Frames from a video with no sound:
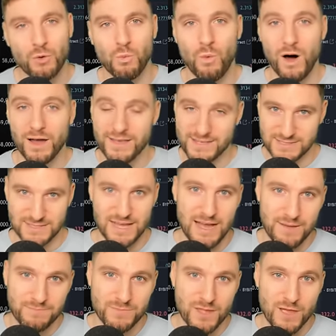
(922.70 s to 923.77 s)
Why is
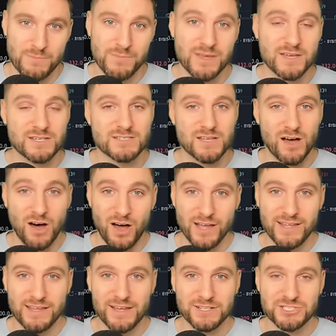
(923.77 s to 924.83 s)
that? Because
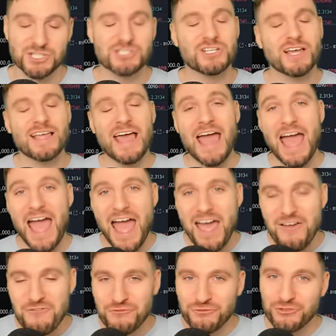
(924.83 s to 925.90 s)
I, just like
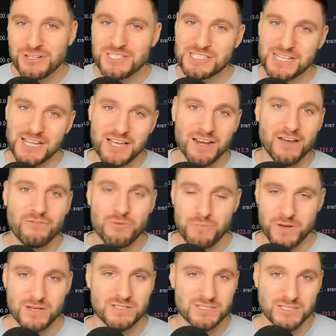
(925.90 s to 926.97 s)
every single other
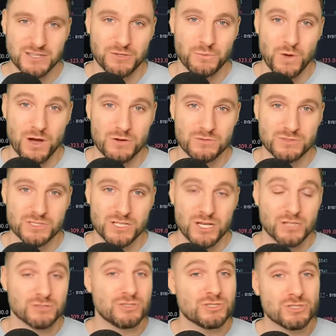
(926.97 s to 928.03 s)
person in the world,
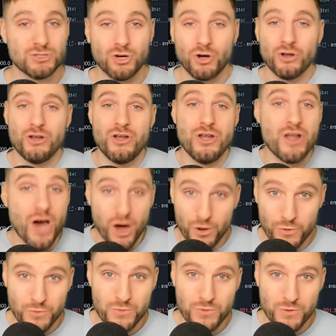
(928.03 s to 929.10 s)
does not
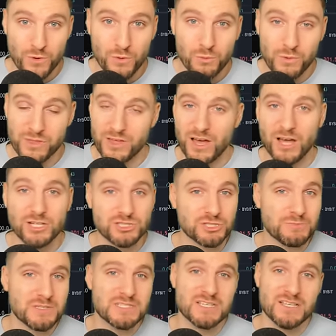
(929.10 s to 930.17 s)
know with one
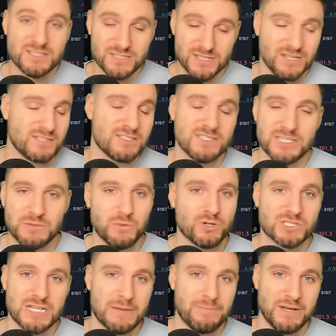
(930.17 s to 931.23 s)
hundred percent certainty
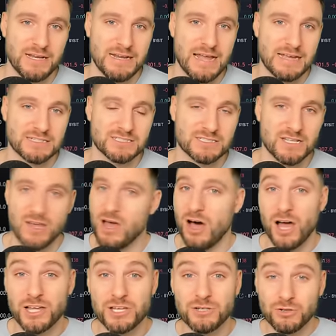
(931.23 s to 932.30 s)
what's happening next.
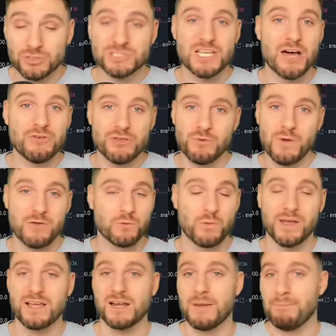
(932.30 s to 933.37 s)
I cannot tell you whether
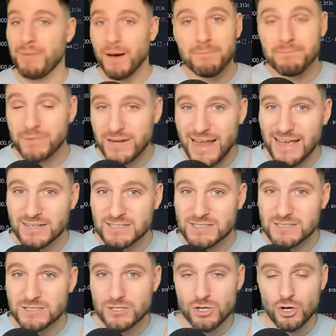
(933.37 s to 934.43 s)
we're going to pump
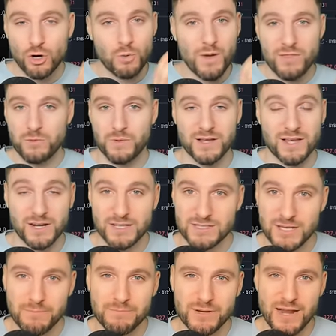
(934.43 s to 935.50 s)
next or whether we're going to
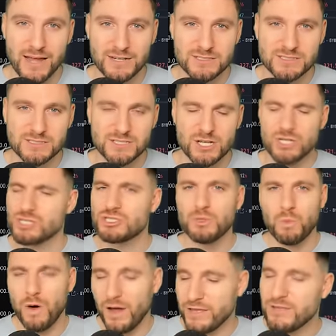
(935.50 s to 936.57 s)
dump next. So
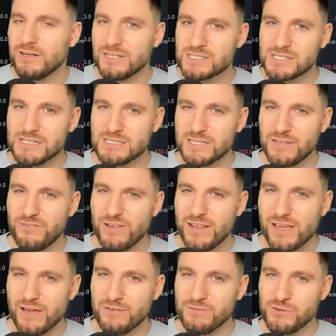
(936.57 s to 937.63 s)
why are you listening to the
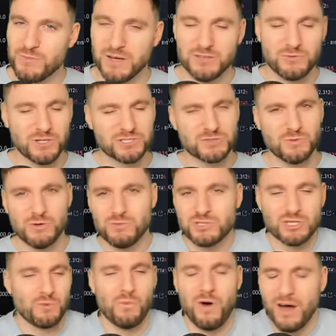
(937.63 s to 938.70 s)
video? You might question, well,
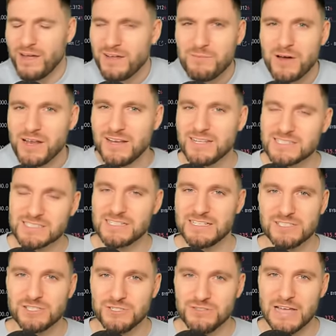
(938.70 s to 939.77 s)
so why am I listening
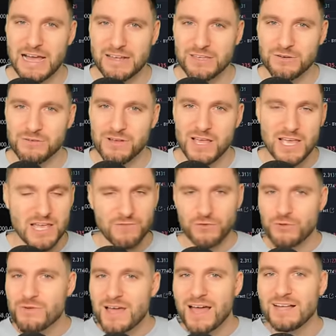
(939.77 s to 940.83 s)
to you, Daniel? If
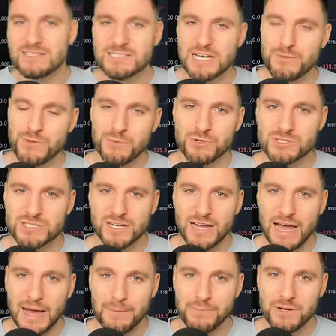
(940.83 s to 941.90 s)
you can't tell me what's going to
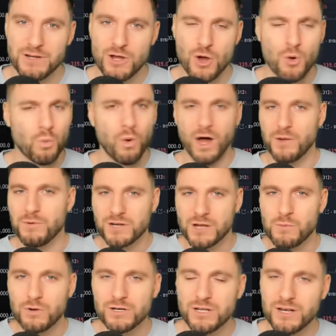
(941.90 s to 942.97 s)
happen, why would I
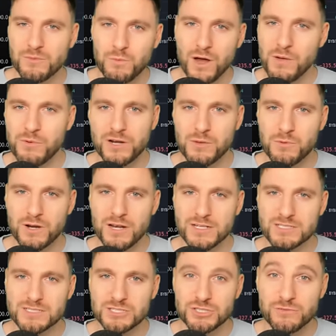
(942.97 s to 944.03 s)
want, why would I want to
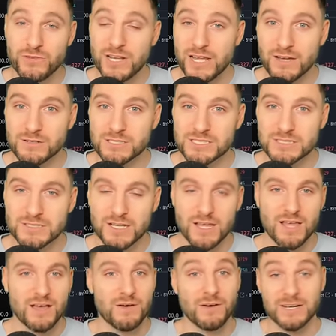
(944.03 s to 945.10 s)
listen to your videos?
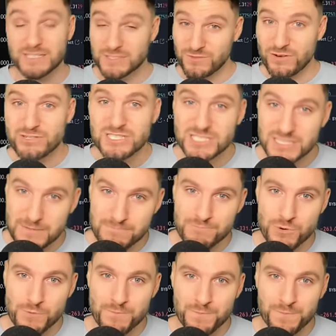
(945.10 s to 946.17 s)
Well, it's very
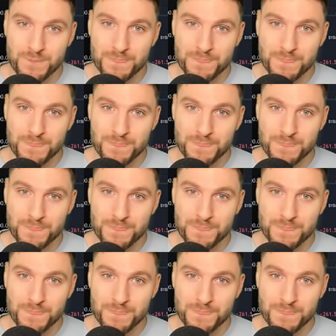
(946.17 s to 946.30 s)
simple.